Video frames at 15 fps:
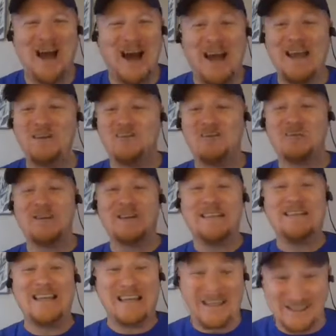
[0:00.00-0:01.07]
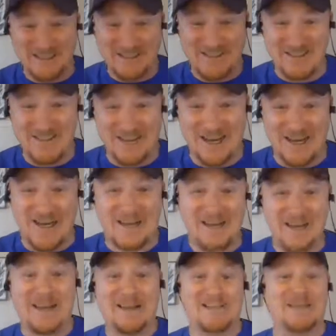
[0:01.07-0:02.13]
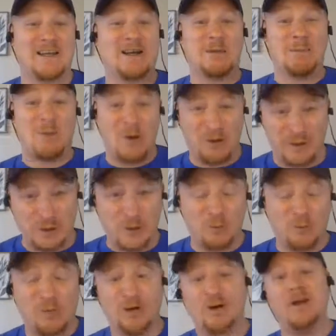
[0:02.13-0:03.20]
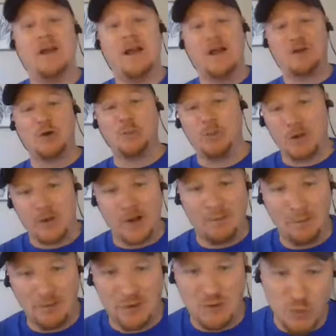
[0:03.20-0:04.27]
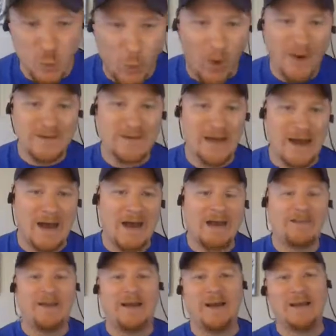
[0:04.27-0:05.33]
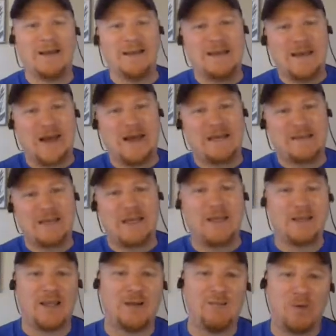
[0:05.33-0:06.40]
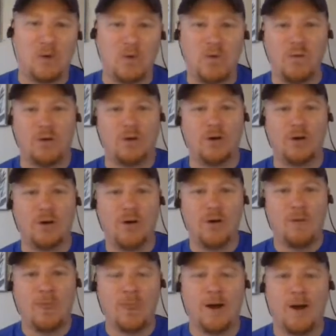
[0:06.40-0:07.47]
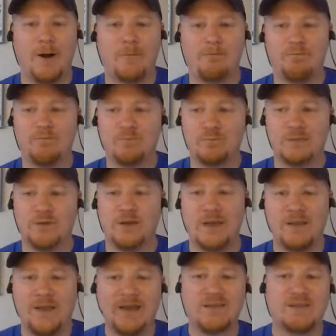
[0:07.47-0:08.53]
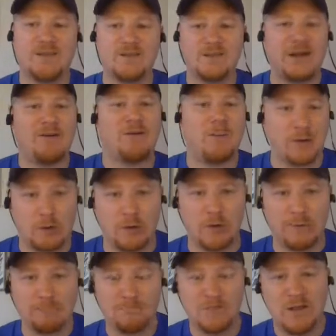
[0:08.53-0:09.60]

I am ridiculously high on guys like Amari Cooper and Cooper Kupp, but there's one guy that I cannot take them over, and that's Terry McLaurin.